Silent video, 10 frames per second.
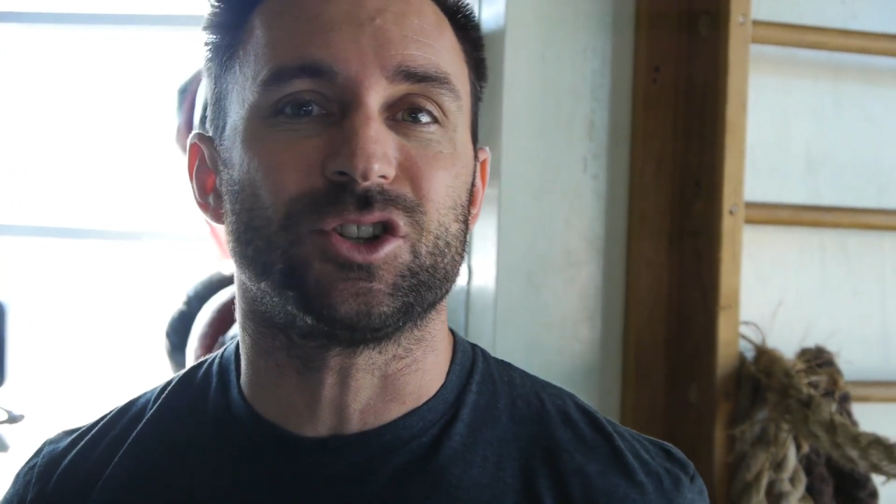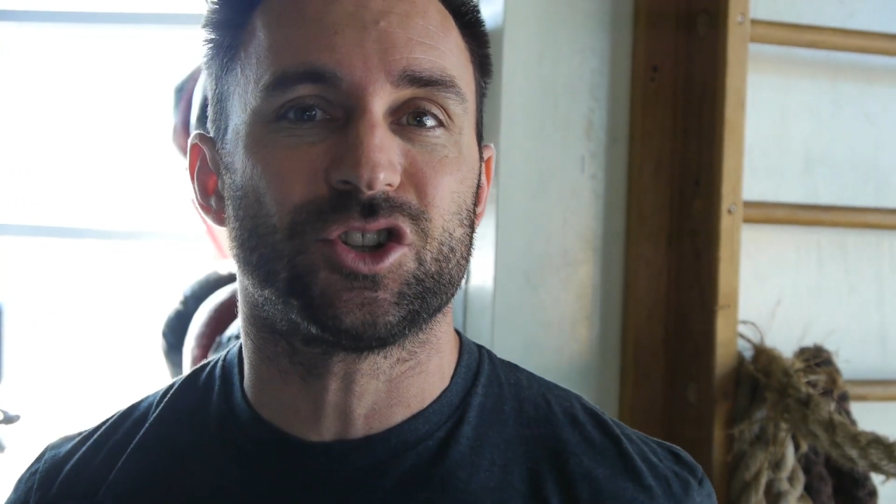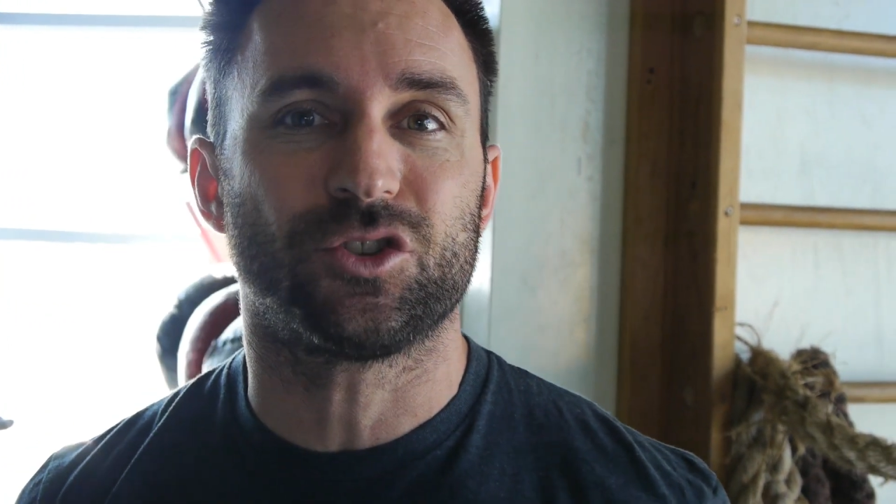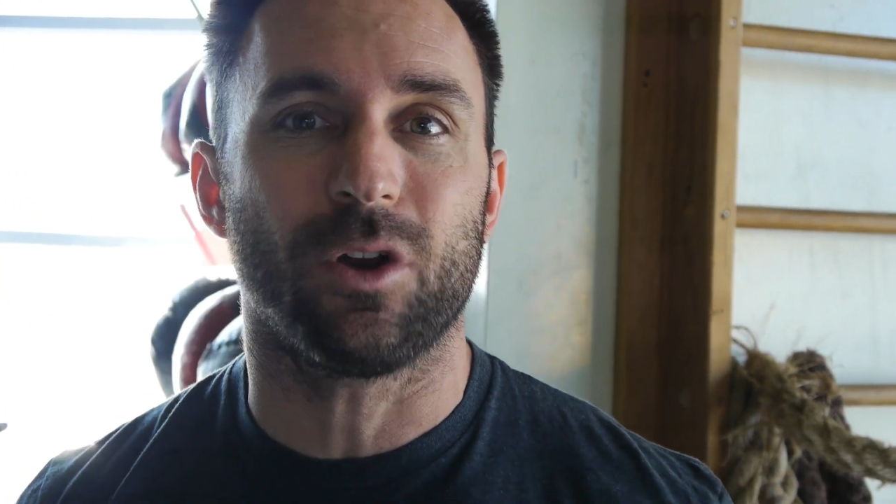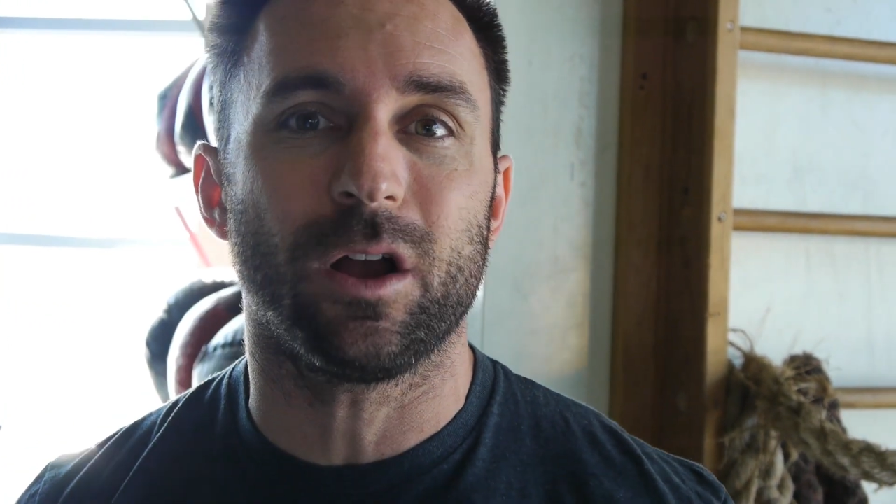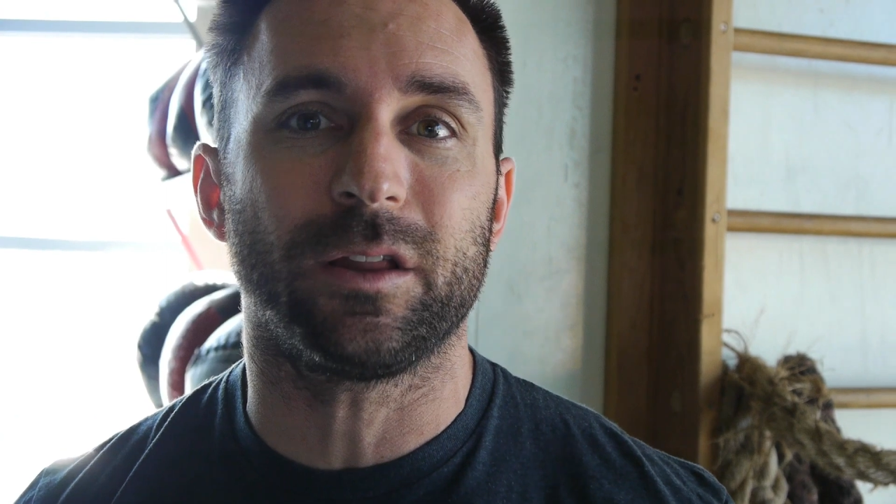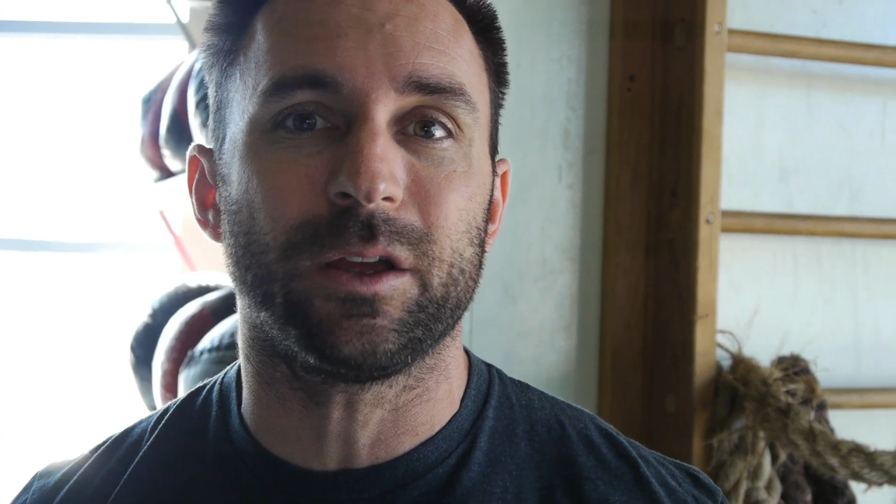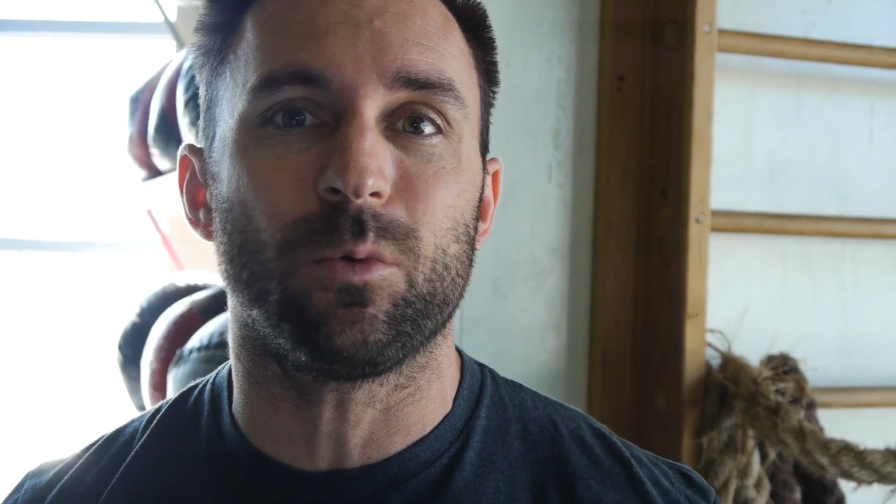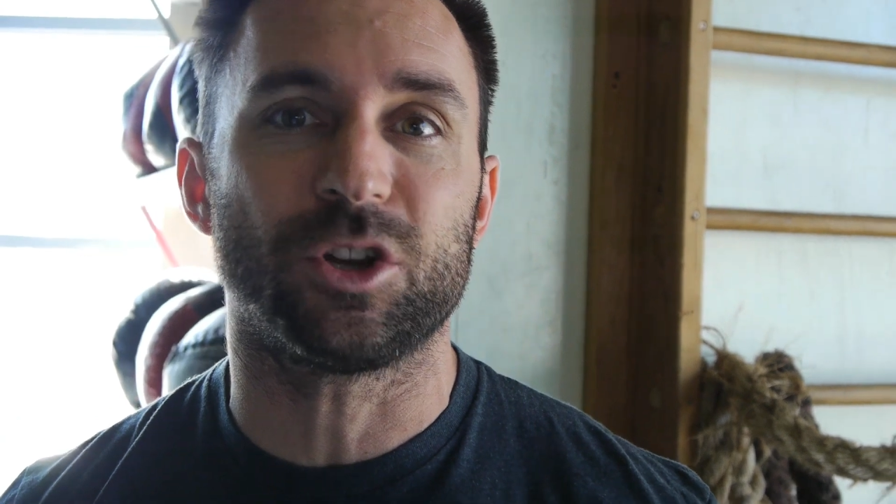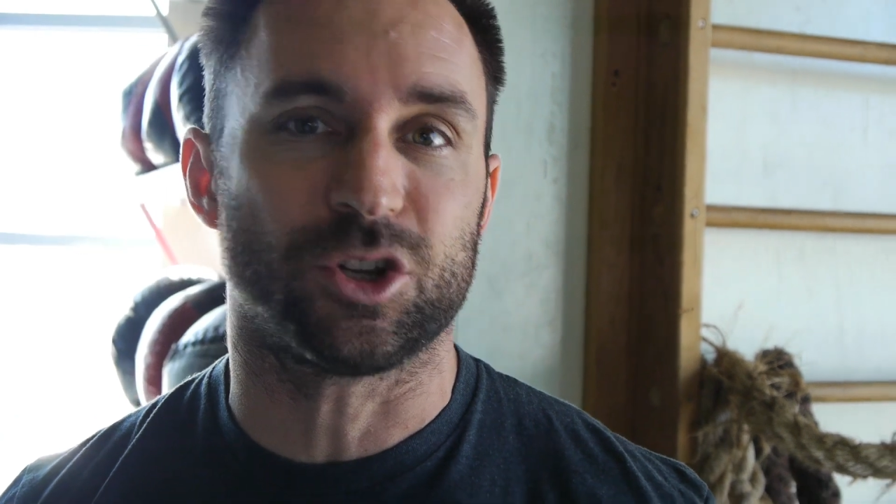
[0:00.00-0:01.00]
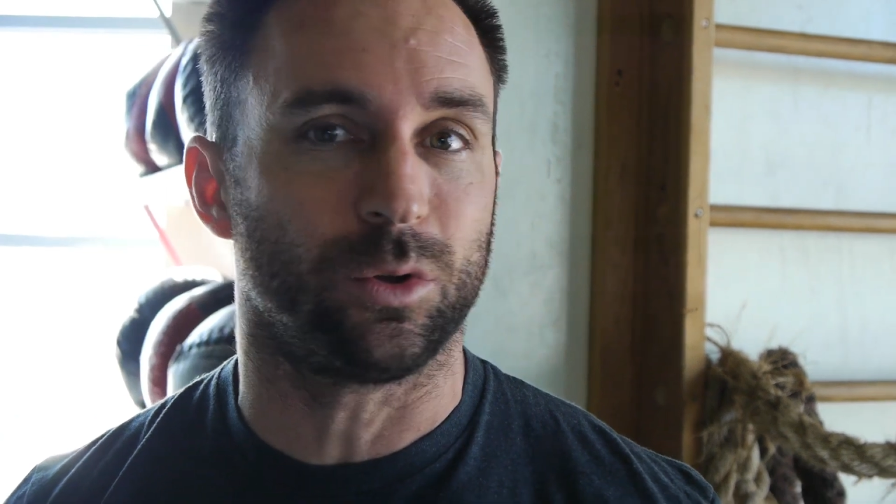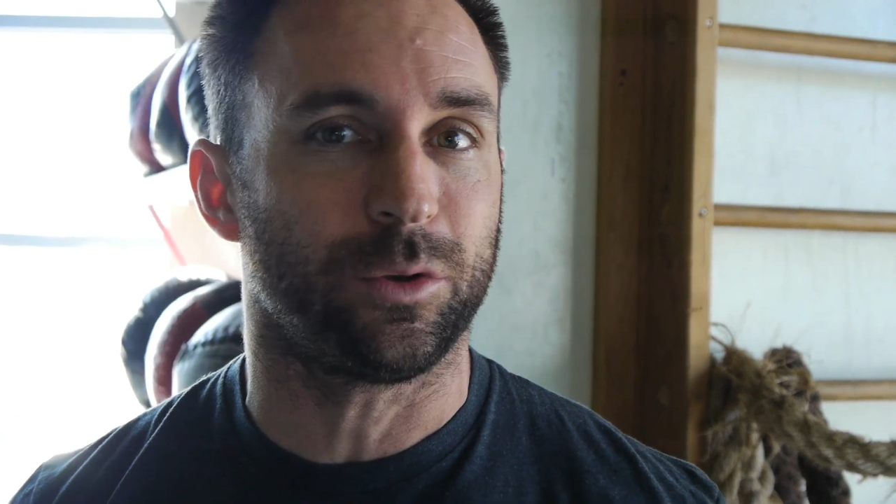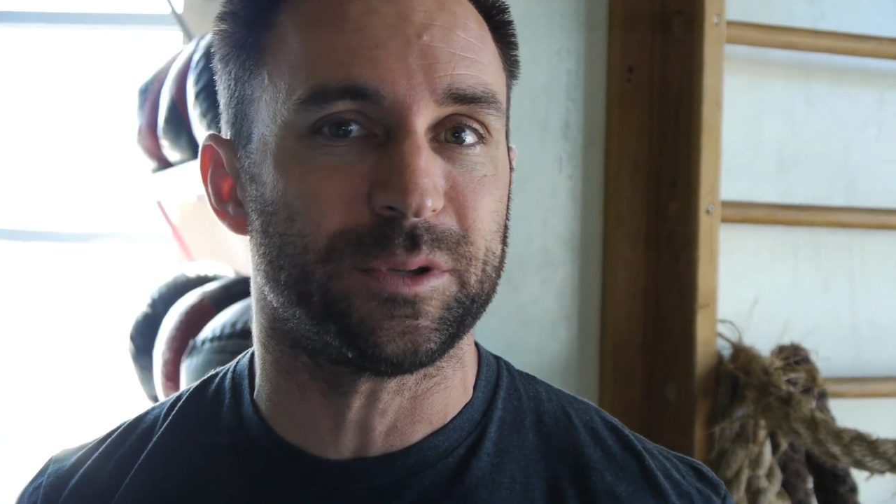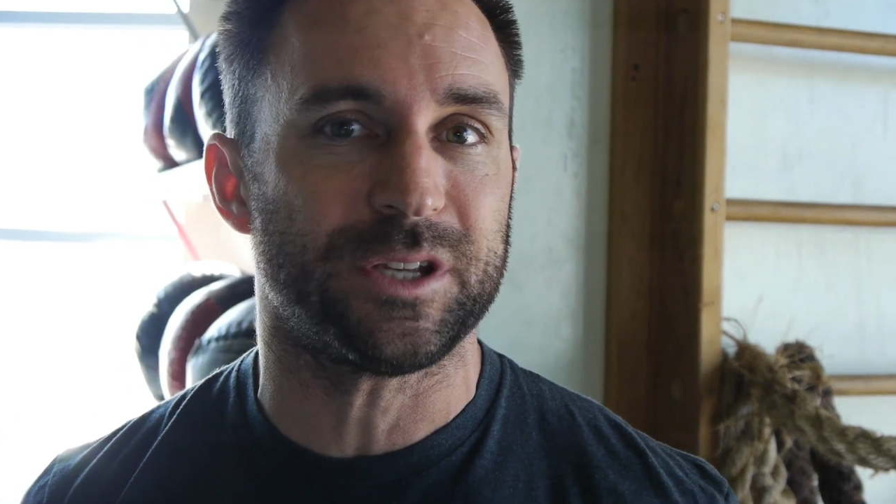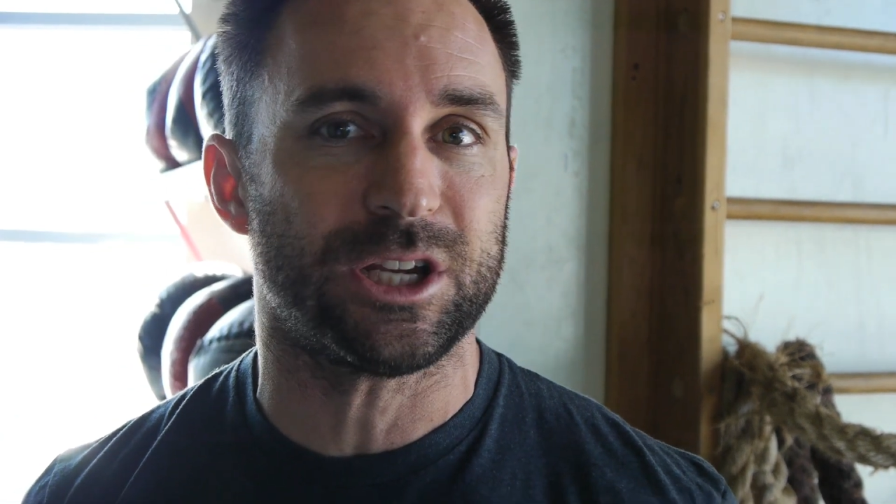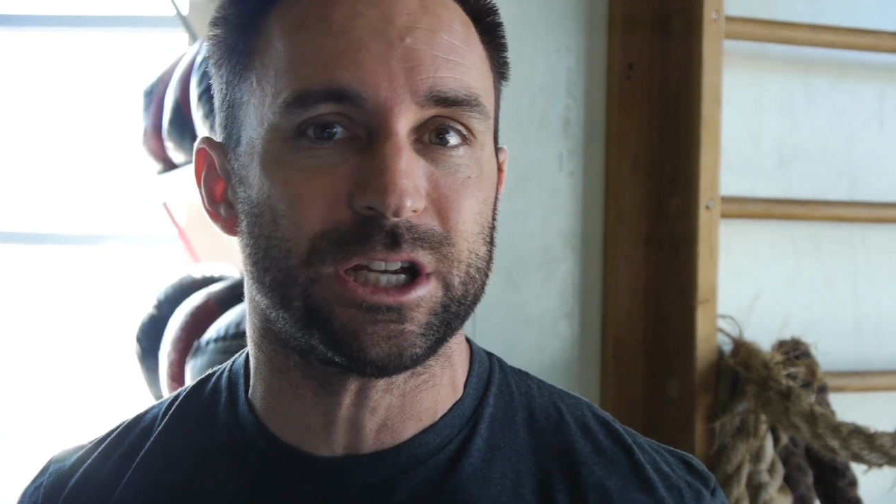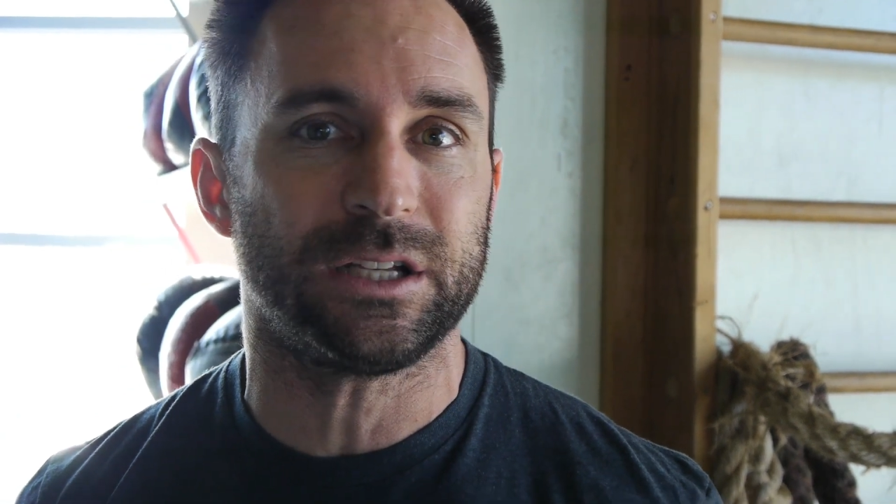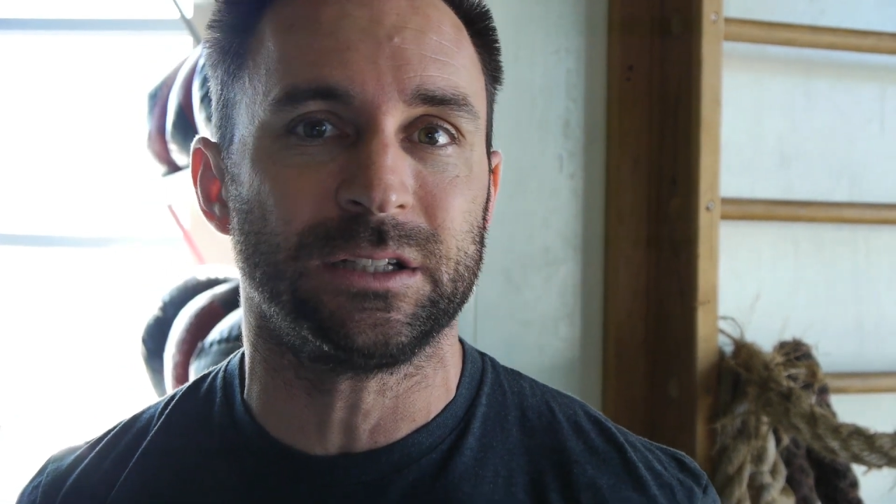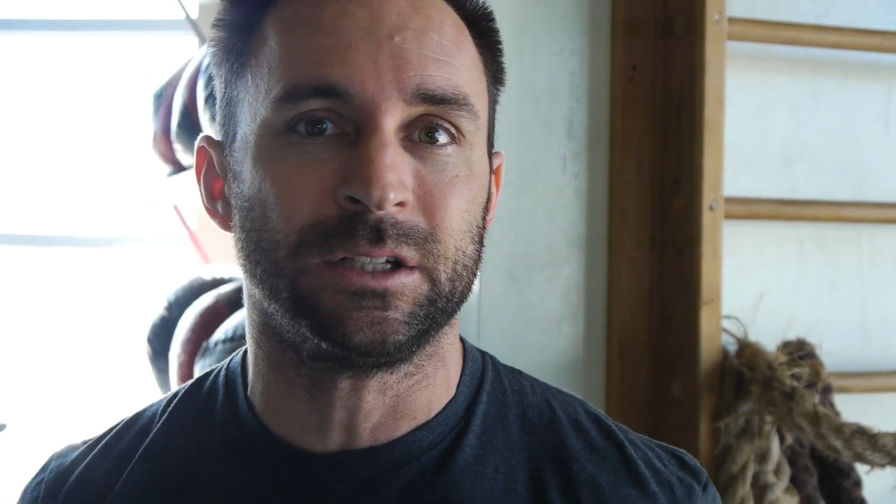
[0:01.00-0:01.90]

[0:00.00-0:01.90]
struggling with shoulder position,